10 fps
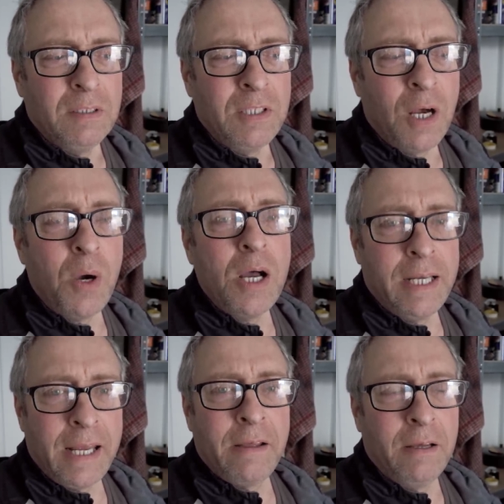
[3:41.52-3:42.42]
no
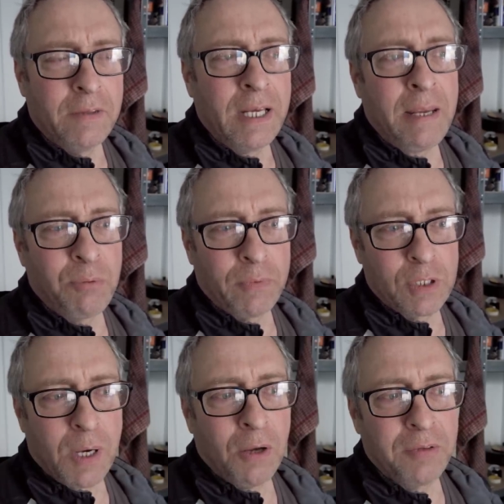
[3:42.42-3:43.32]
earlier than April
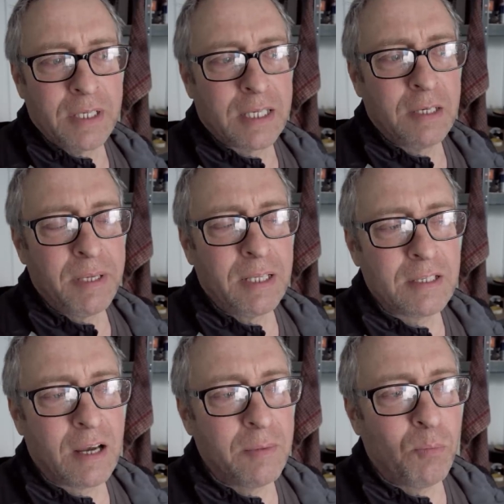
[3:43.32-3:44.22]
the 12th is going to be the
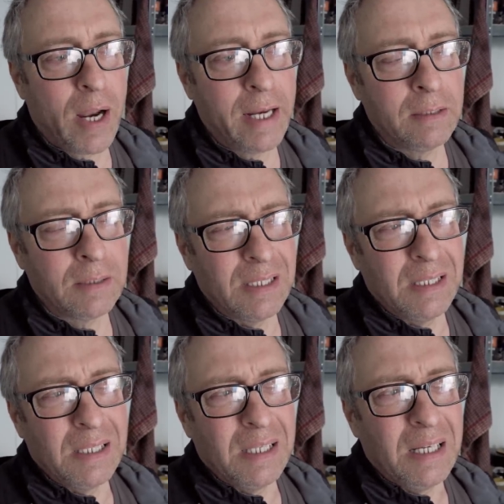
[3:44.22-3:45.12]
time when
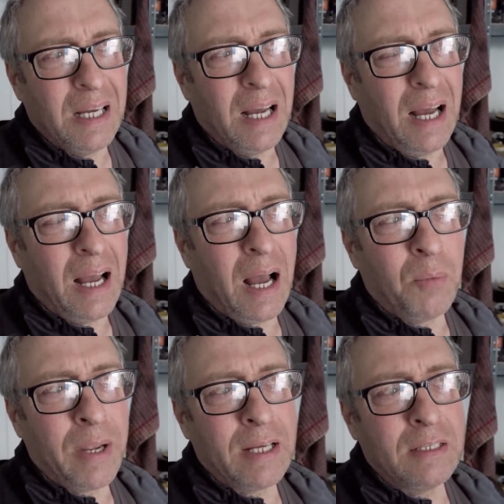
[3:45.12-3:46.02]

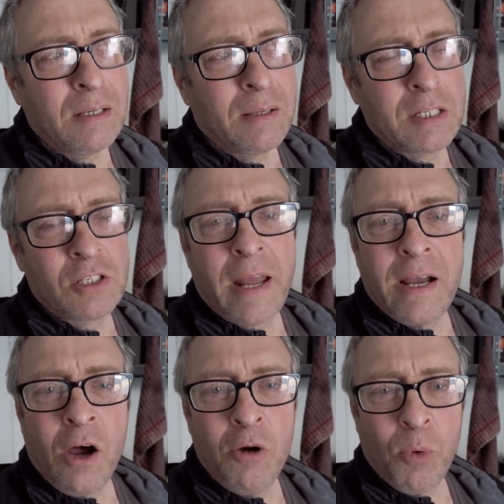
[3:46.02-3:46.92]
we can, the
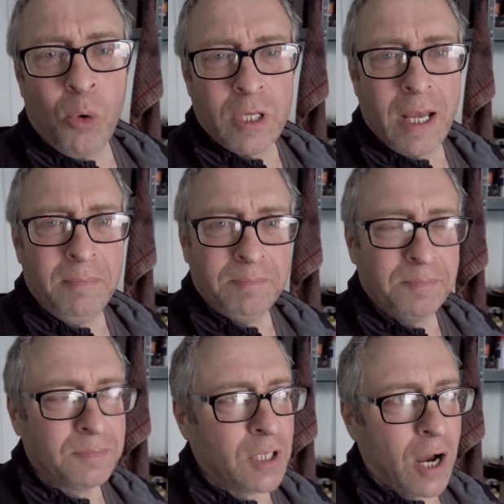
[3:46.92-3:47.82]
stay at home order
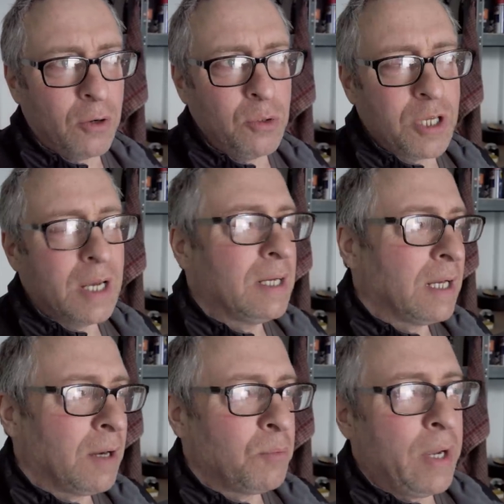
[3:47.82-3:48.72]
goes
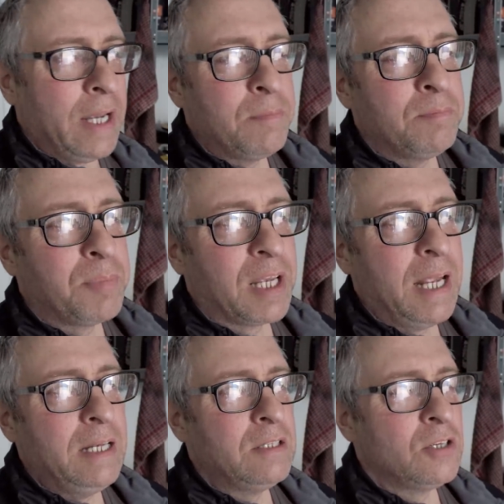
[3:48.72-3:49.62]
and we can
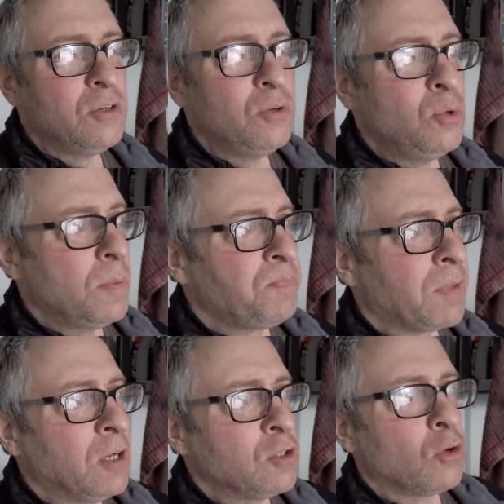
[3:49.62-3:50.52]
begin to
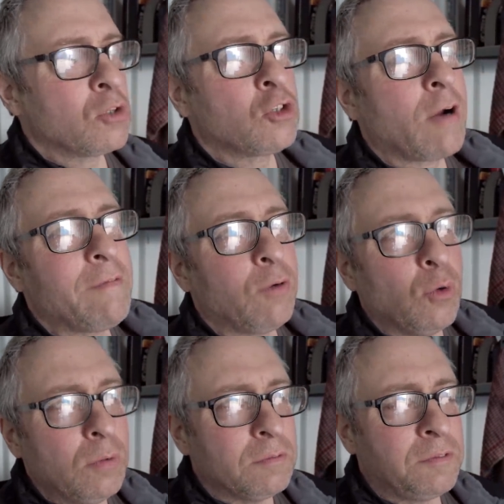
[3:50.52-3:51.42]
sort of
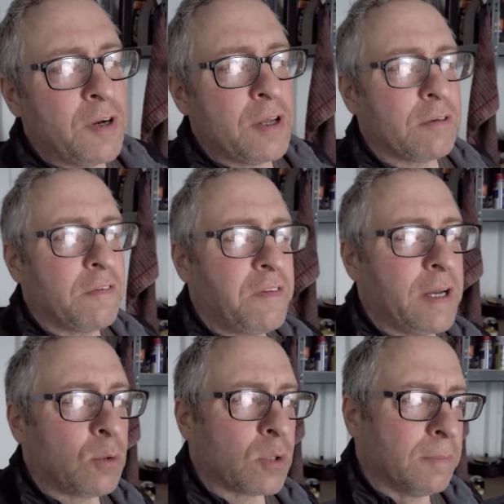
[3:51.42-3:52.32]
travel further
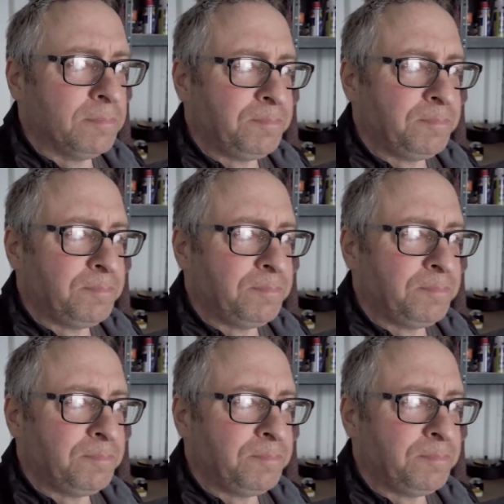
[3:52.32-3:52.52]
afield.